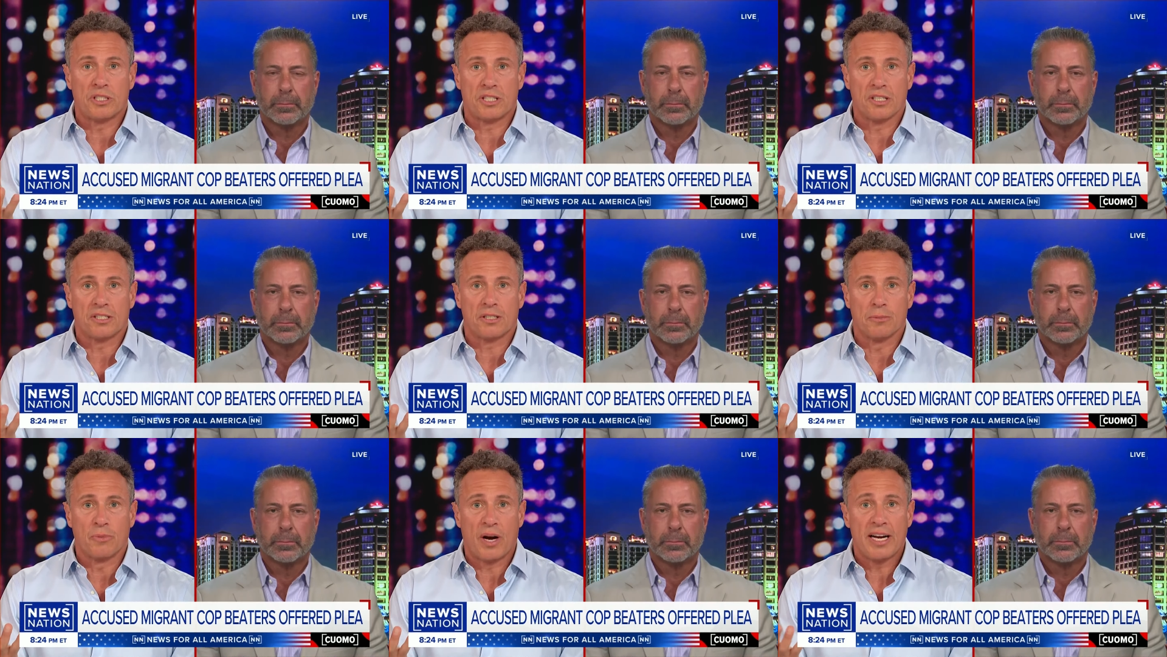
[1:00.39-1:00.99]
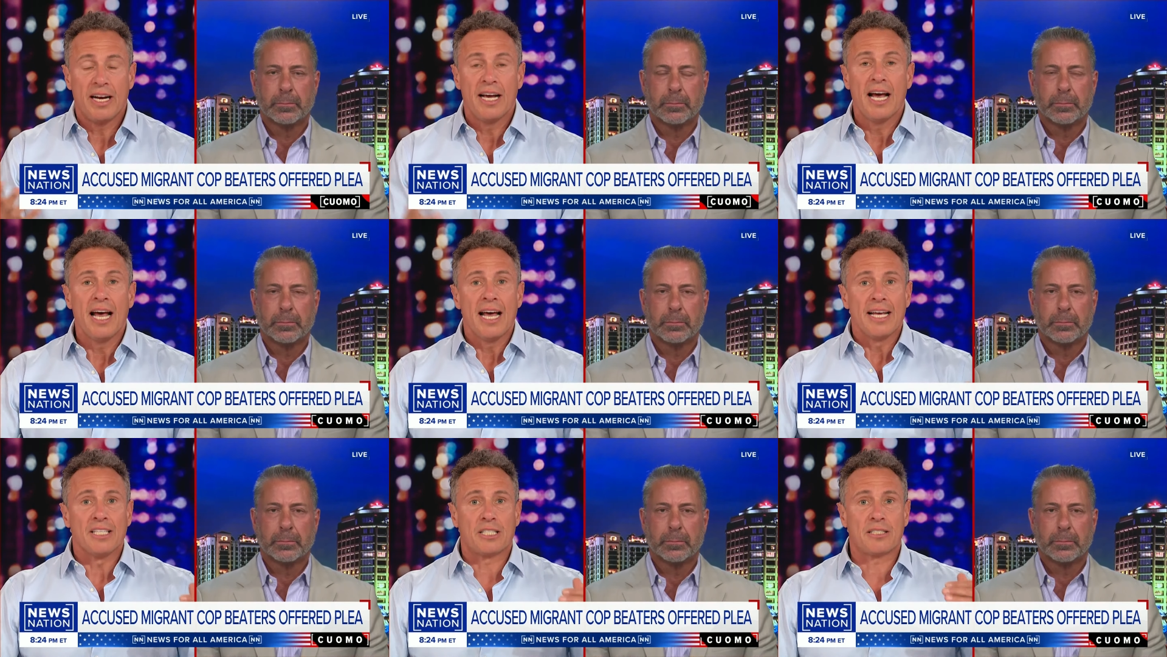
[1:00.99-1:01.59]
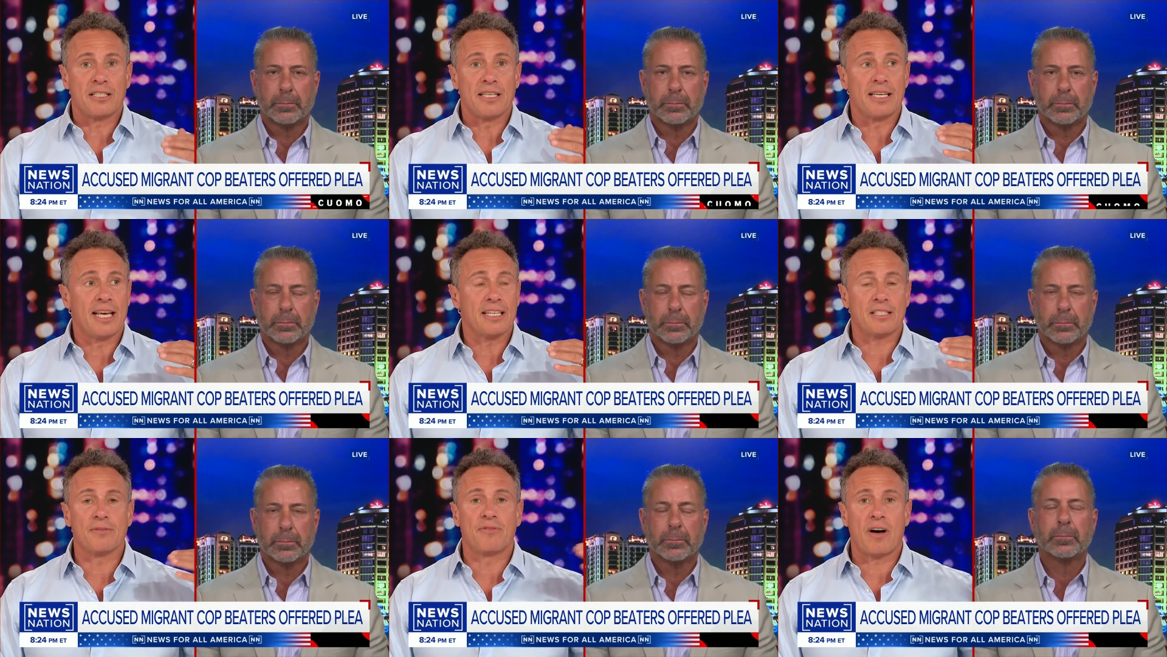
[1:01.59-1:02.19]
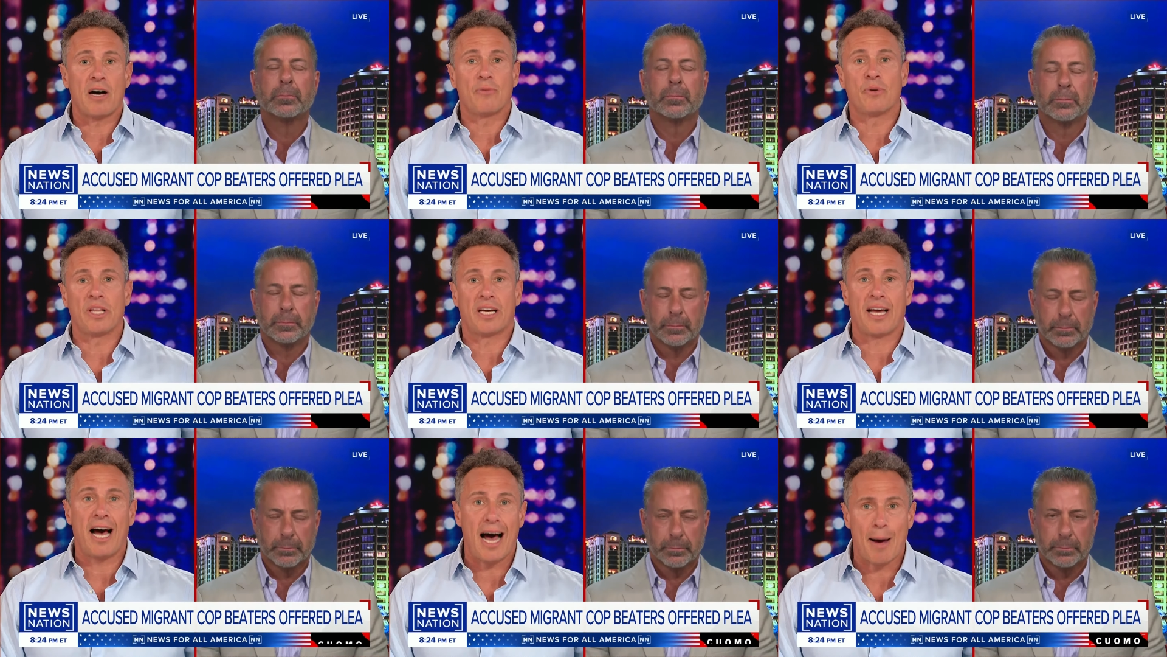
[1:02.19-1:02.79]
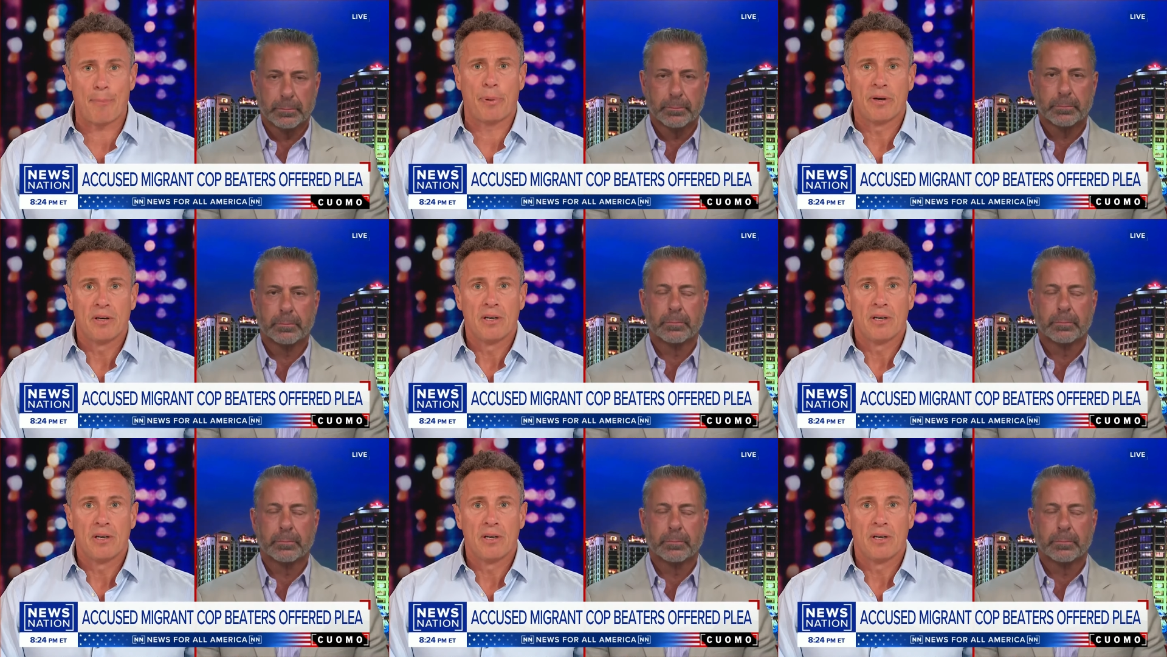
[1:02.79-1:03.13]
Speaker 1: system, right? He, he gets involved with a cop.